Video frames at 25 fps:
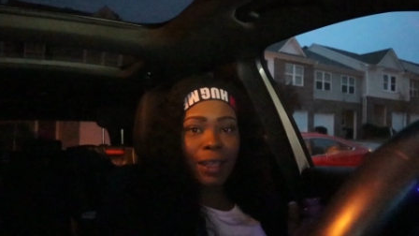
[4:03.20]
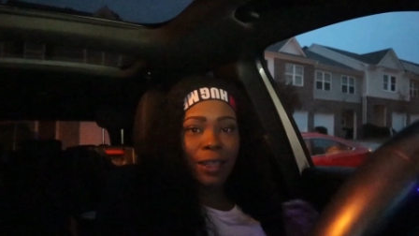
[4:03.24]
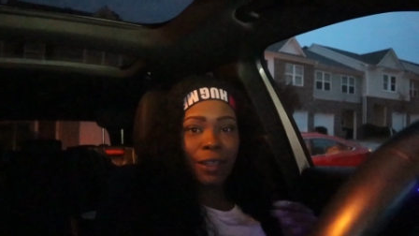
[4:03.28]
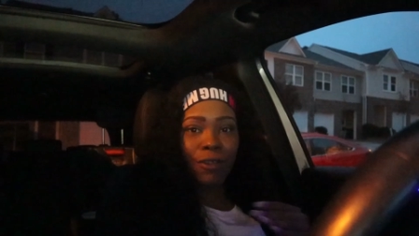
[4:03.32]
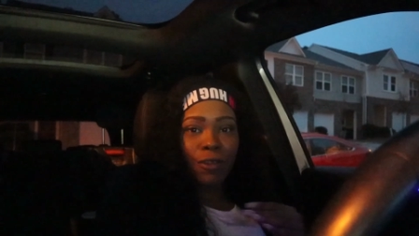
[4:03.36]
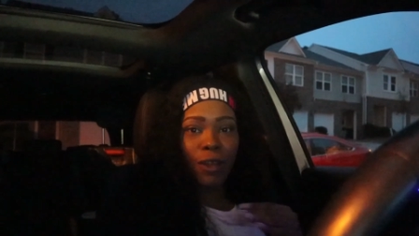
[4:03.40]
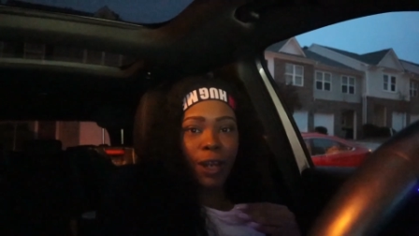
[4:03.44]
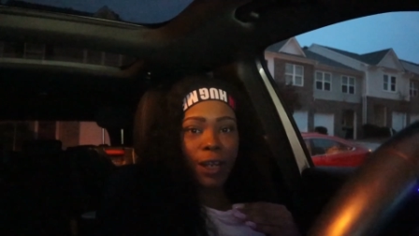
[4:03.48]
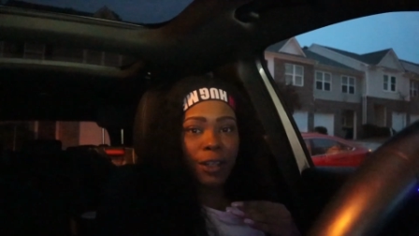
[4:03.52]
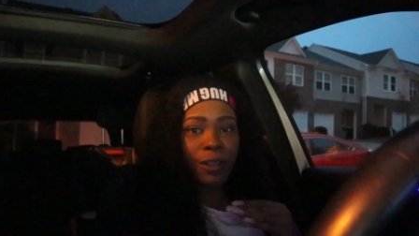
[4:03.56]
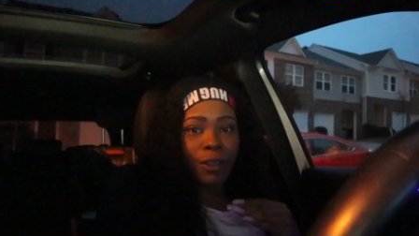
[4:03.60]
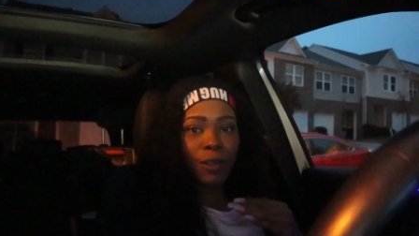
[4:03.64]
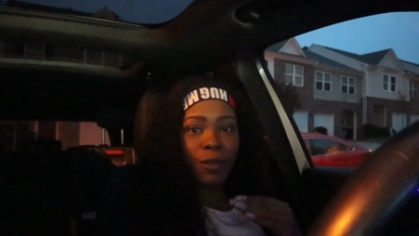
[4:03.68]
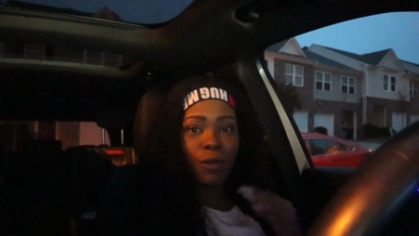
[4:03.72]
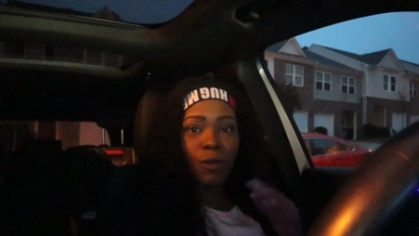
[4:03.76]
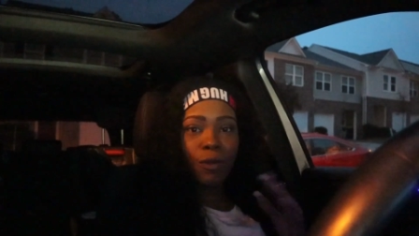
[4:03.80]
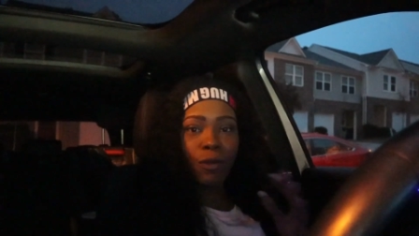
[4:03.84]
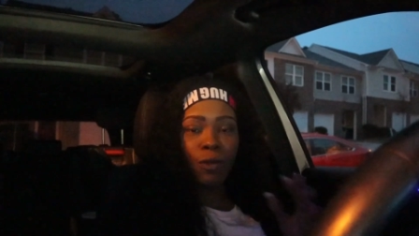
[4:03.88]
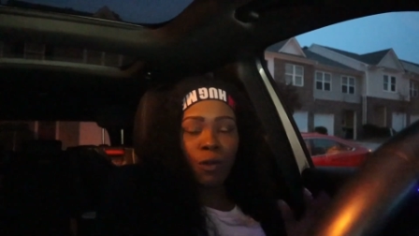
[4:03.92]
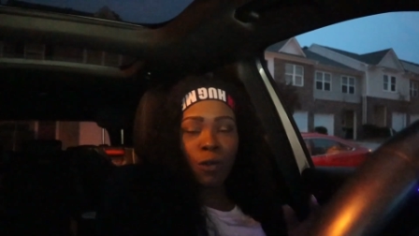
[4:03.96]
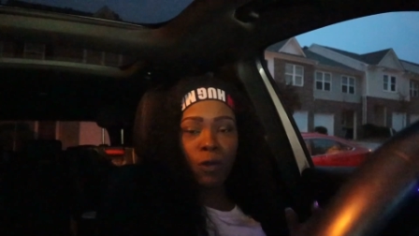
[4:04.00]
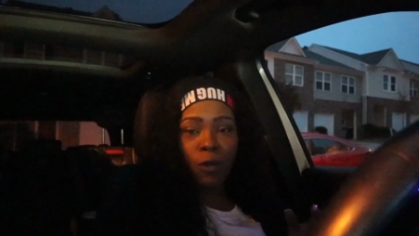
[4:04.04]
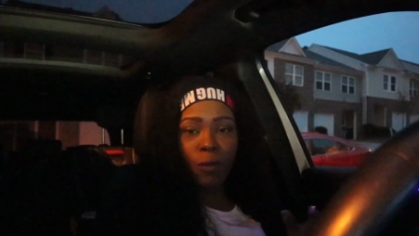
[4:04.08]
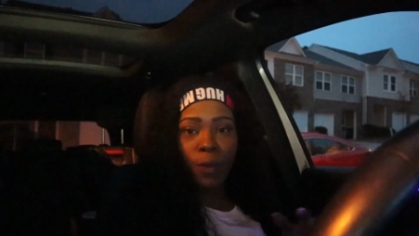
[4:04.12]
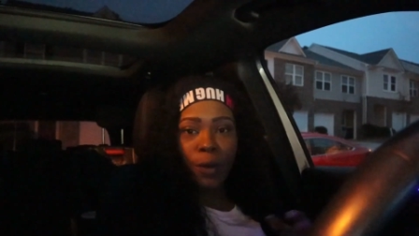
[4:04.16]
and try to do
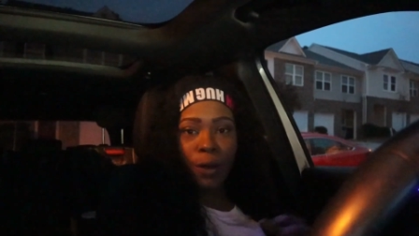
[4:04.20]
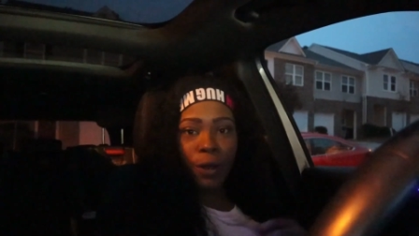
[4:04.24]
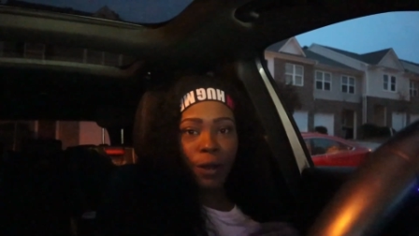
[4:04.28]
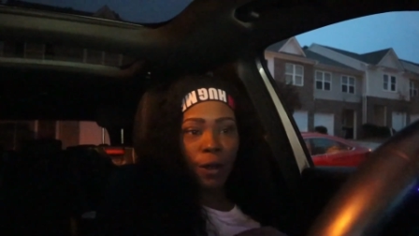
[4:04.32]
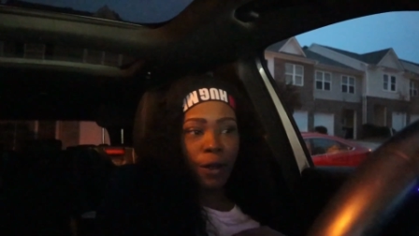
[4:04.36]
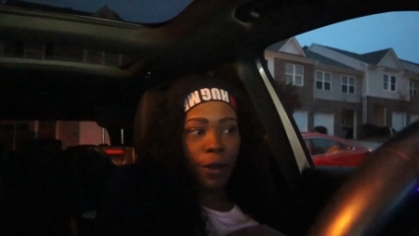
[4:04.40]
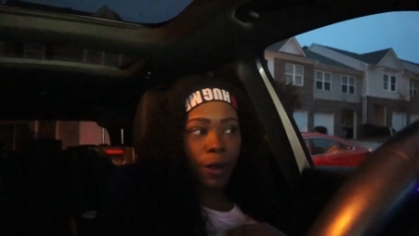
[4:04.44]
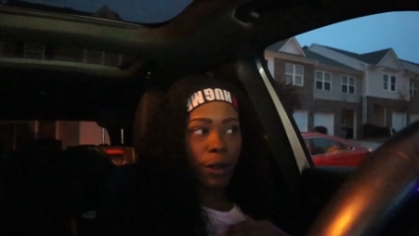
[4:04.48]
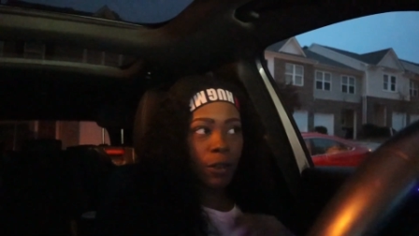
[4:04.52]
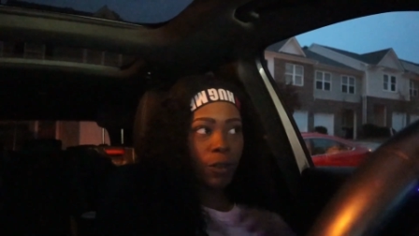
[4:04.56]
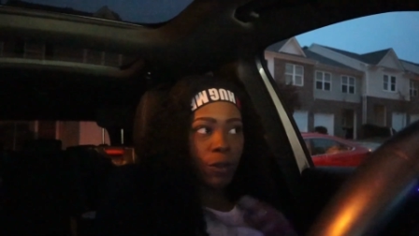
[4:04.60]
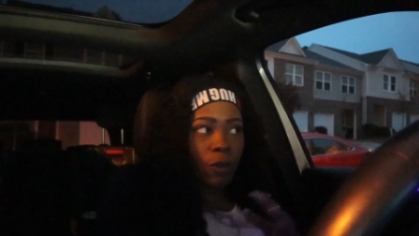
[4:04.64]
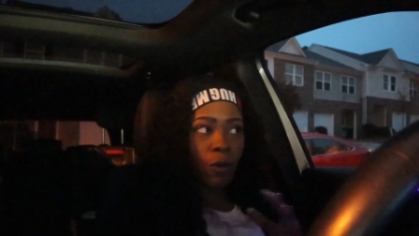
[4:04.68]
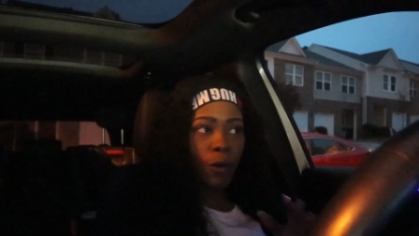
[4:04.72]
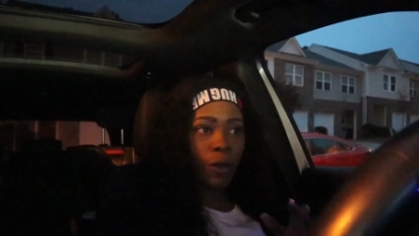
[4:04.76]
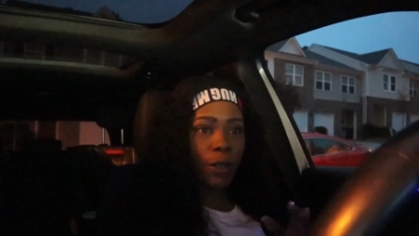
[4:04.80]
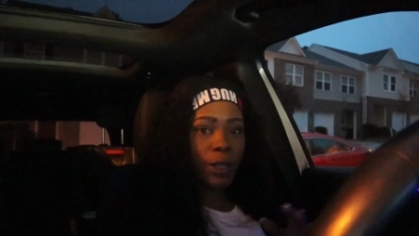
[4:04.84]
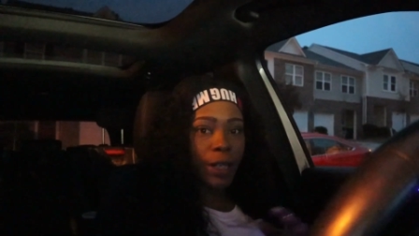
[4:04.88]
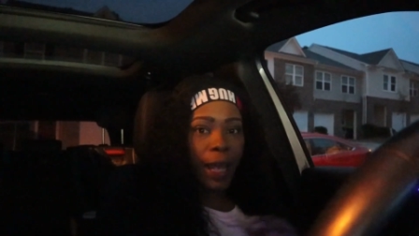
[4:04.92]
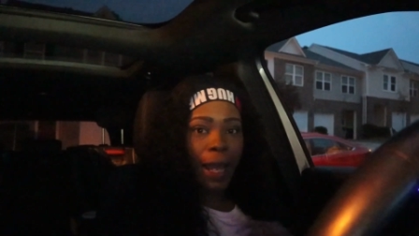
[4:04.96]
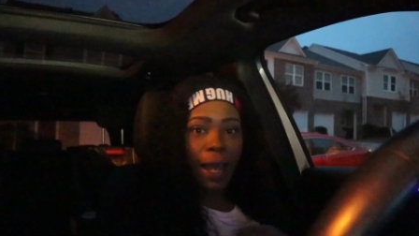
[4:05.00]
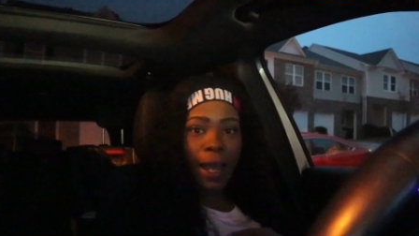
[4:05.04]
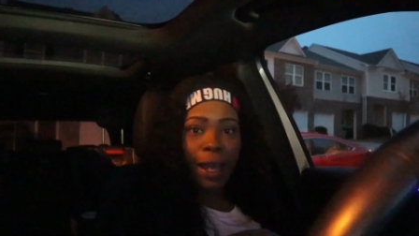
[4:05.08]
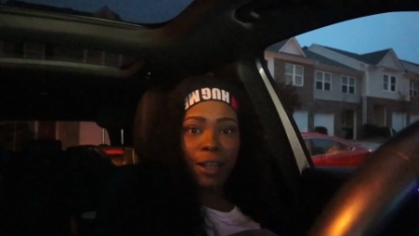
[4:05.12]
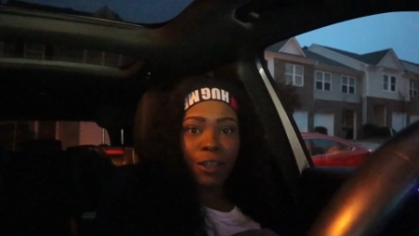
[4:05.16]
Uber or
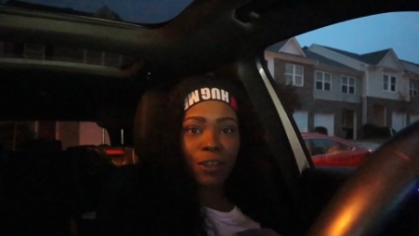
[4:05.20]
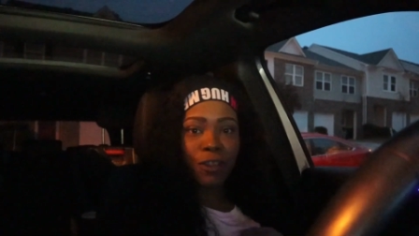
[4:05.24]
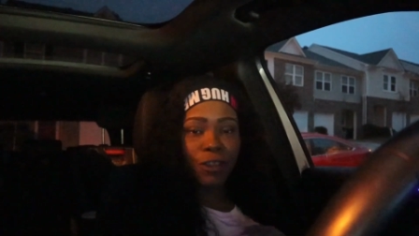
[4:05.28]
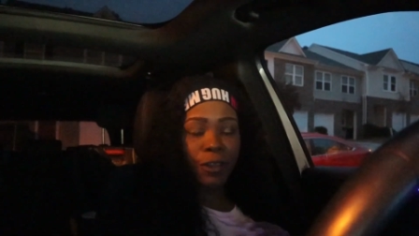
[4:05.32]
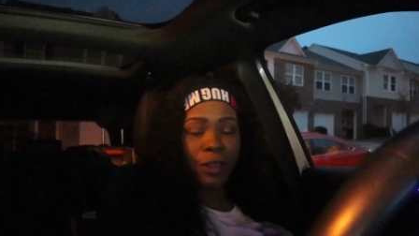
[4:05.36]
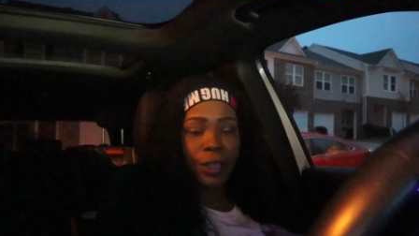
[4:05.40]
DoorDash